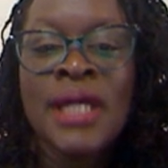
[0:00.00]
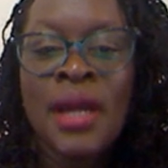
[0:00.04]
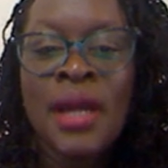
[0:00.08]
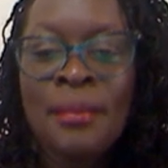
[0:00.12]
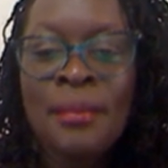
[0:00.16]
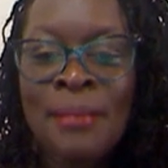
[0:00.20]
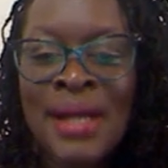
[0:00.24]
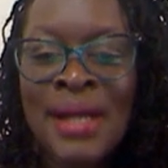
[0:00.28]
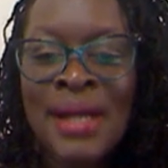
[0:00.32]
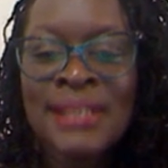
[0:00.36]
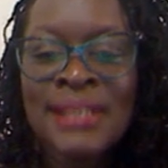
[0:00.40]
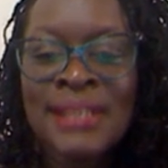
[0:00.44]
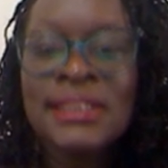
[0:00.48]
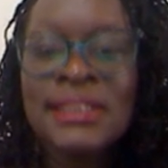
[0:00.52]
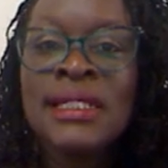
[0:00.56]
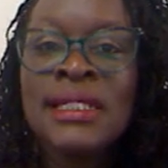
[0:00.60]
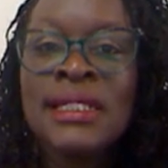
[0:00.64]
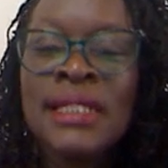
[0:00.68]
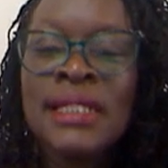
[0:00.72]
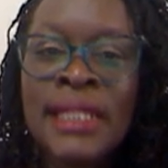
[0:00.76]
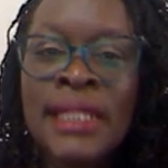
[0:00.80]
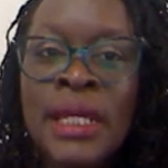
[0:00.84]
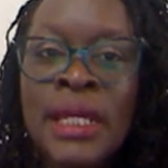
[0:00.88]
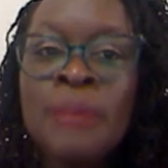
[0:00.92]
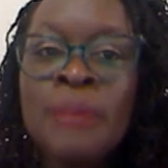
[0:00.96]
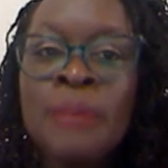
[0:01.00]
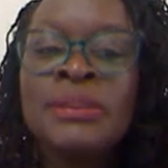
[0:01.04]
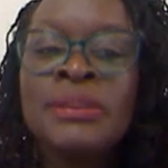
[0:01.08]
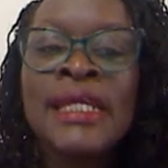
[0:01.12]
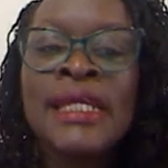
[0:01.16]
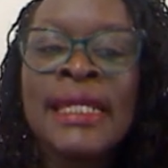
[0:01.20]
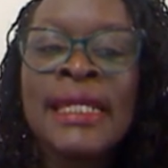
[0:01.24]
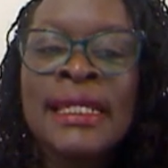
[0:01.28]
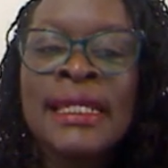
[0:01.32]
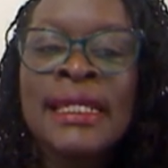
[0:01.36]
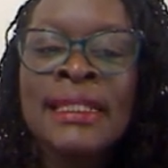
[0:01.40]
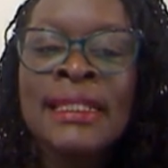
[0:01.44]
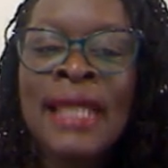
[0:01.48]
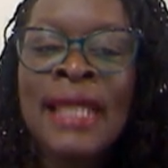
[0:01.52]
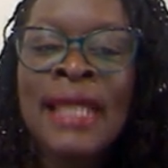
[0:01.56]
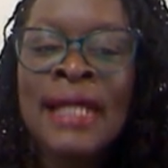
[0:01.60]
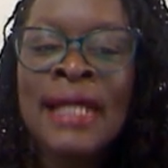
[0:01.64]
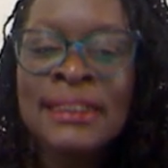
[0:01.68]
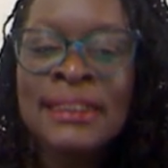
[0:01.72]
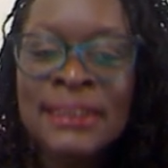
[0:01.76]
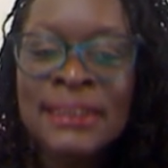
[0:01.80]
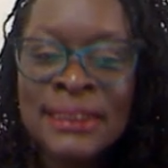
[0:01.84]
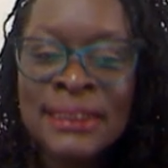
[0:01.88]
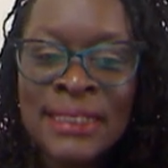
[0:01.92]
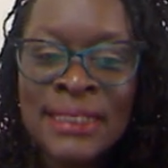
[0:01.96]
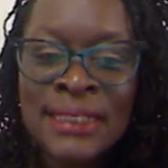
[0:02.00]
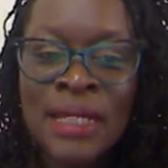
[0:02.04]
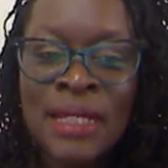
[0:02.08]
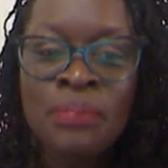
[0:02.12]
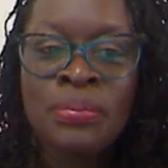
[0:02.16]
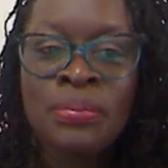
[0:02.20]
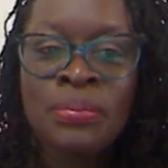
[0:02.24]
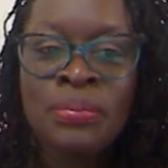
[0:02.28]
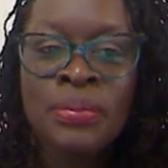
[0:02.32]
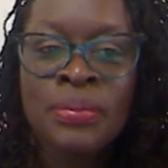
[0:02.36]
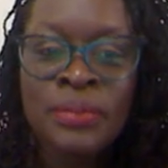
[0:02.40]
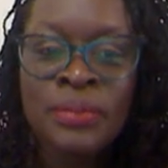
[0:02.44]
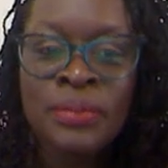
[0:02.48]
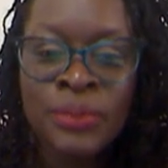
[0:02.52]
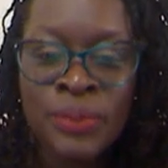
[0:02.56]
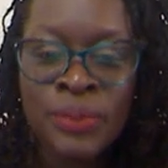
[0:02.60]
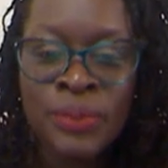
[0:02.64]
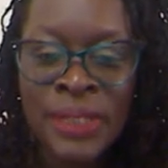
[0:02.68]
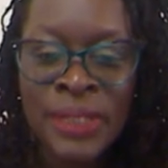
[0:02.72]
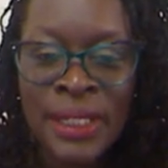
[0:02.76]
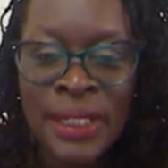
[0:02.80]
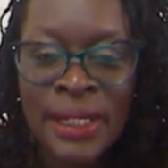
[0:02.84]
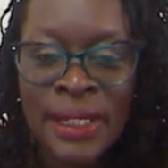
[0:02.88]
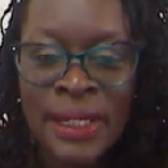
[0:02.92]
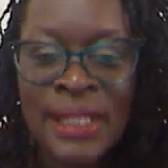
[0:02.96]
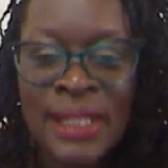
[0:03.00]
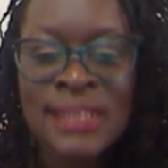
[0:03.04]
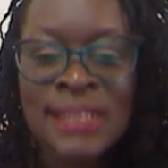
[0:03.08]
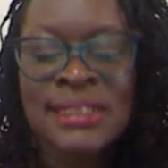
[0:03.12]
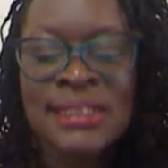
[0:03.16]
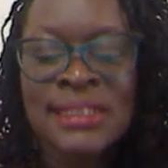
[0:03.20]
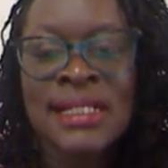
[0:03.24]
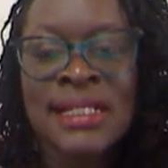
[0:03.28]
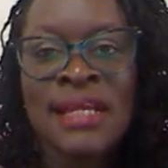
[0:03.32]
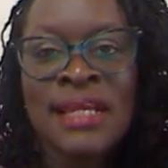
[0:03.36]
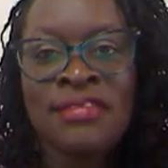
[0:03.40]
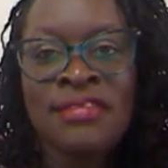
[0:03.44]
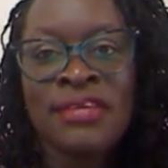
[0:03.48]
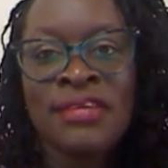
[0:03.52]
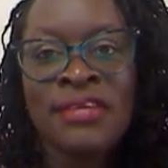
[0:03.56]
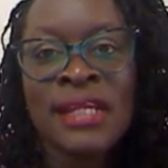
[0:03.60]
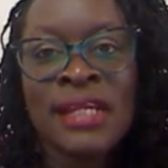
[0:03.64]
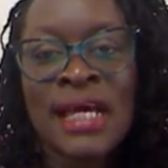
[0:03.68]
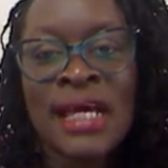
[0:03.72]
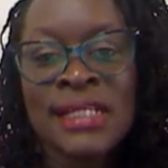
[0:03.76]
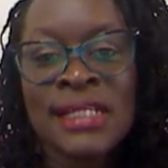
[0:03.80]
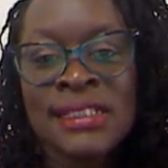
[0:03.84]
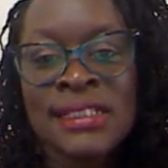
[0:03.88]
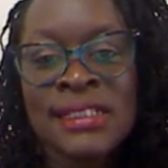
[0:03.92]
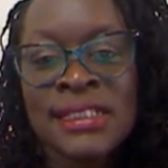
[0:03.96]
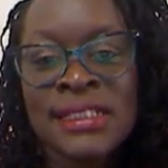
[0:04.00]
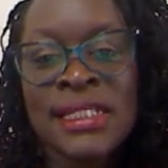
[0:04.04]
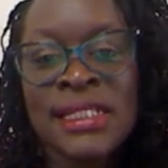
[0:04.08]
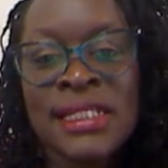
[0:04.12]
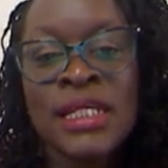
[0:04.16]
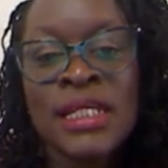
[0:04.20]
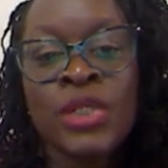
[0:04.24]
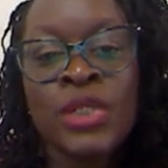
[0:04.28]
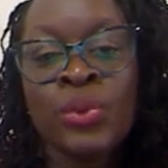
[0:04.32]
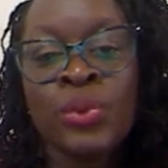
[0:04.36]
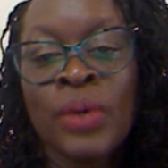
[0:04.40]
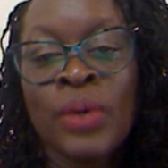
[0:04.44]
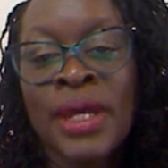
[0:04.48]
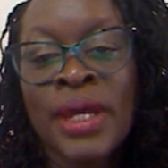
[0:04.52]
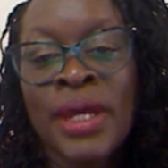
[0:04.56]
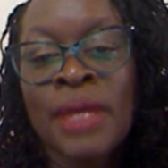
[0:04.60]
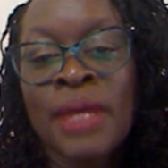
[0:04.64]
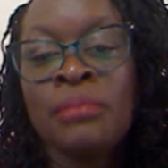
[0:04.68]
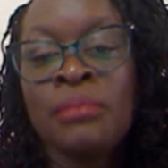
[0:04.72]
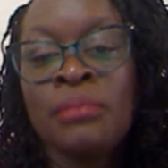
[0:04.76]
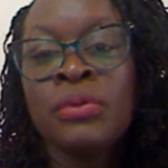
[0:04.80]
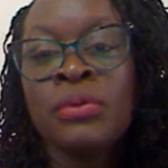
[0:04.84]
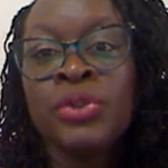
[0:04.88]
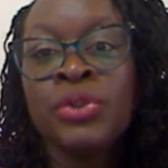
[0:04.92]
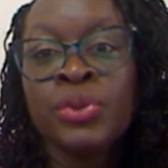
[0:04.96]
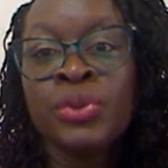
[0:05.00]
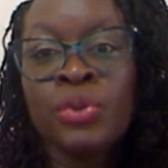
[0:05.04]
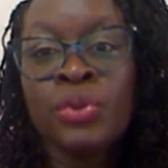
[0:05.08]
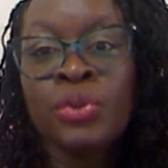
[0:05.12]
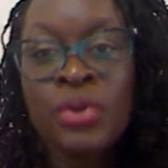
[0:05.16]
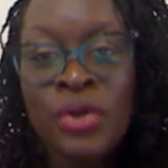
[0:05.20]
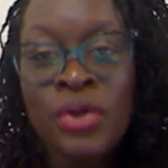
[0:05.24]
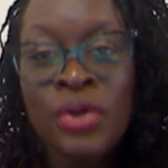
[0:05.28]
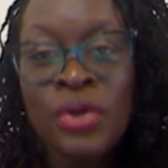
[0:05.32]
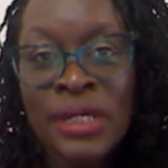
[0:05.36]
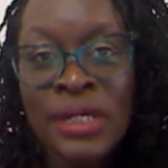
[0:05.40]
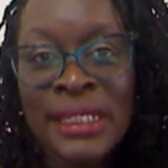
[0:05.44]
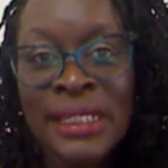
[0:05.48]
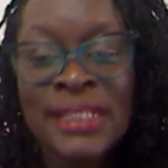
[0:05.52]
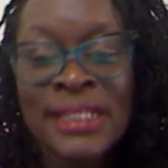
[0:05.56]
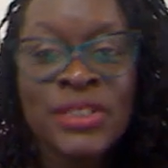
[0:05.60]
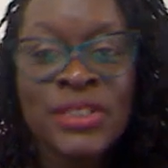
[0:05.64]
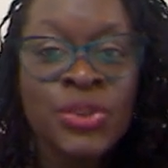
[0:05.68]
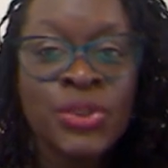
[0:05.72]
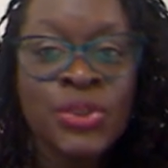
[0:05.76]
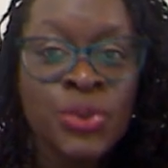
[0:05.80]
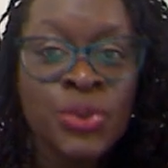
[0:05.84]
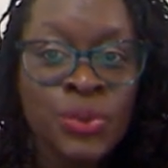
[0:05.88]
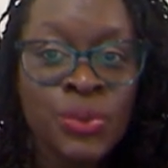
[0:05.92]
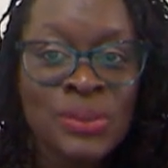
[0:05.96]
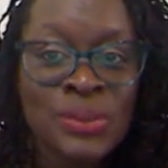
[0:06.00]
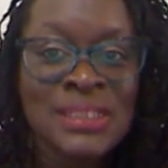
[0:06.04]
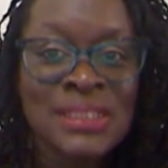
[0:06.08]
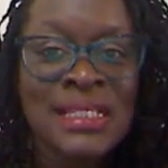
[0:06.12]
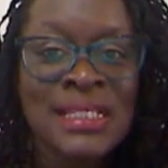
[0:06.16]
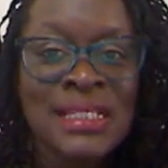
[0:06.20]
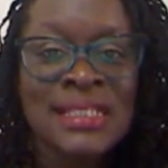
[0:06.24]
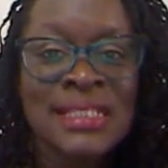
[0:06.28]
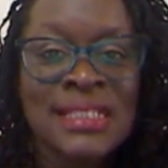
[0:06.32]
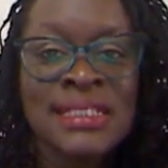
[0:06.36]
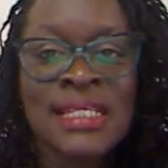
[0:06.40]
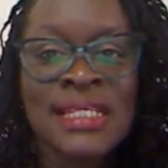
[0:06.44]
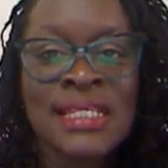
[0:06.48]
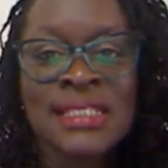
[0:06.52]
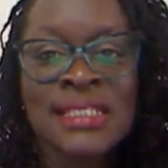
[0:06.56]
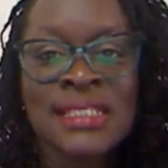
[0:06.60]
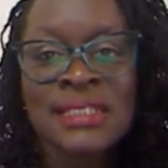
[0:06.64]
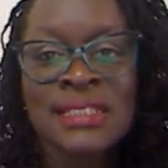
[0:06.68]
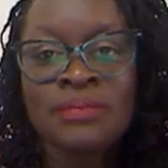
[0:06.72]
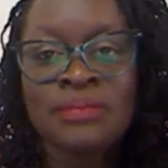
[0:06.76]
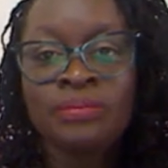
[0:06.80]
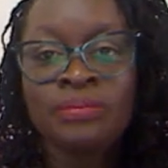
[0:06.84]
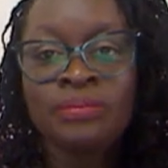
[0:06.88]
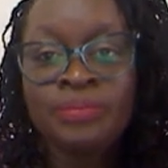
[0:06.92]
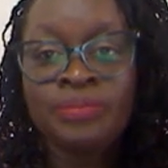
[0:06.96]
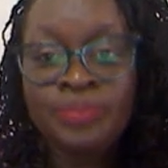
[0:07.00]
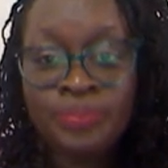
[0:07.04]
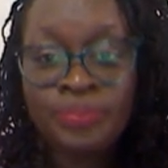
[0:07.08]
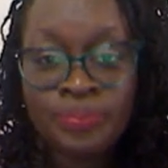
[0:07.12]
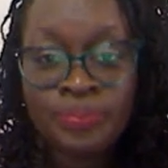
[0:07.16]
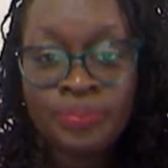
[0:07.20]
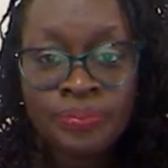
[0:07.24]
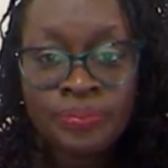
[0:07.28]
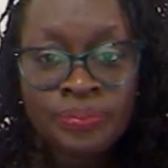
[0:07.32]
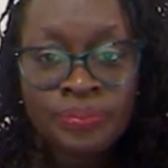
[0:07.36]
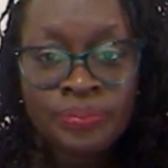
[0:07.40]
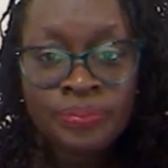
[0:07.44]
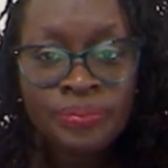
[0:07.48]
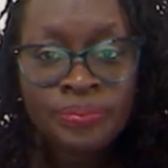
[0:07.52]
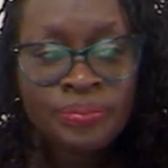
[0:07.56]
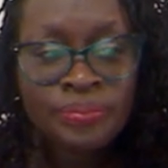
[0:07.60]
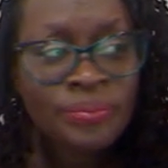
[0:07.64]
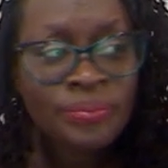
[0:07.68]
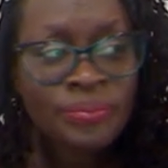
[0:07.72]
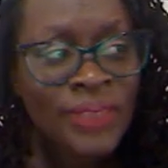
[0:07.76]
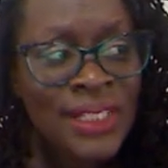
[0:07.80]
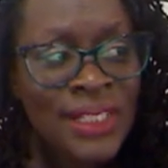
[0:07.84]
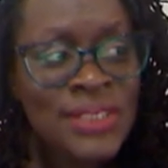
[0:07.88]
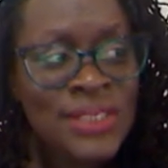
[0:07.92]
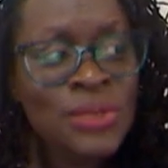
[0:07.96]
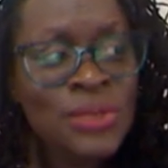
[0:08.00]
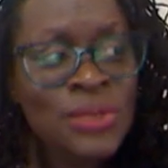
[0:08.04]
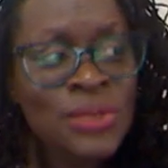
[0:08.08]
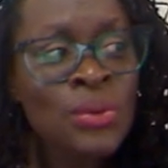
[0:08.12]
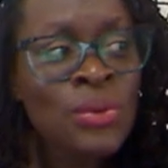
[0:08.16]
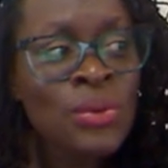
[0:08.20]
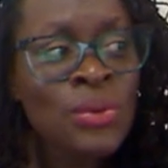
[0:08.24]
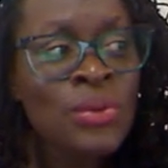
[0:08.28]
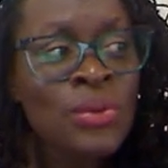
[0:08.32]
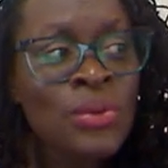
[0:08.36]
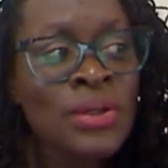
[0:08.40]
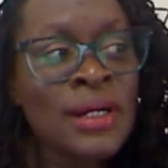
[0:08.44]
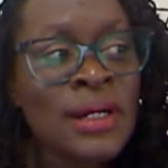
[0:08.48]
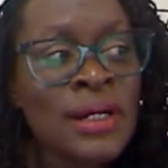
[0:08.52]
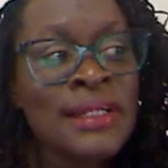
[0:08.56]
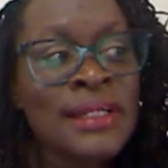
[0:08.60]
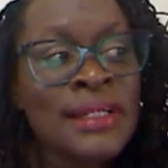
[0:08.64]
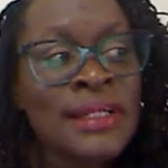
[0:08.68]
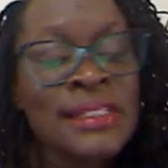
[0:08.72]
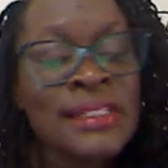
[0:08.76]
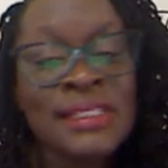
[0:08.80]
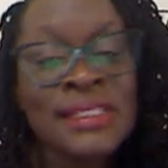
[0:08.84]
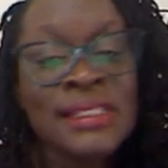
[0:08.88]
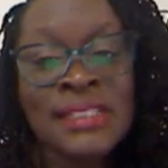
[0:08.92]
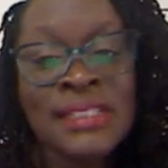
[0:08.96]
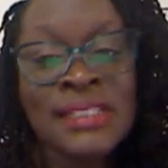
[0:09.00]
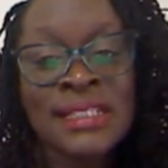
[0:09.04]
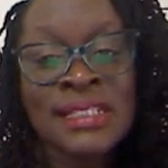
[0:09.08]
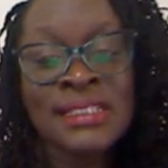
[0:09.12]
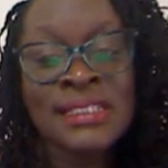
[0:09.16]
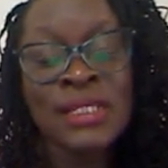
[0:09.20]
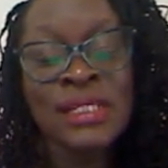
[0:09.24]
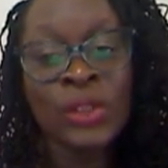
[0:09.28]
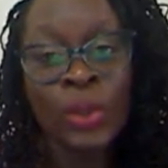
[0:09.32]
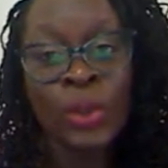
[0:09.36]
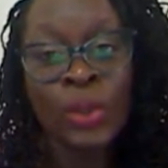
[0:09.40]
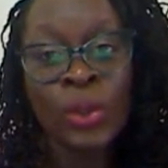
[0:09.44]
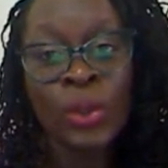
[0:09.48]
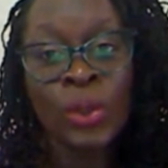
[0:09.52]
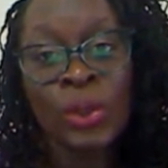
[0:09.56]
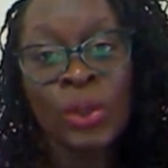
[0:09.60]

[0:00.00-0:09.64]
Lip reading: but keep taking that step to the next level until you are able to get to your success. So just in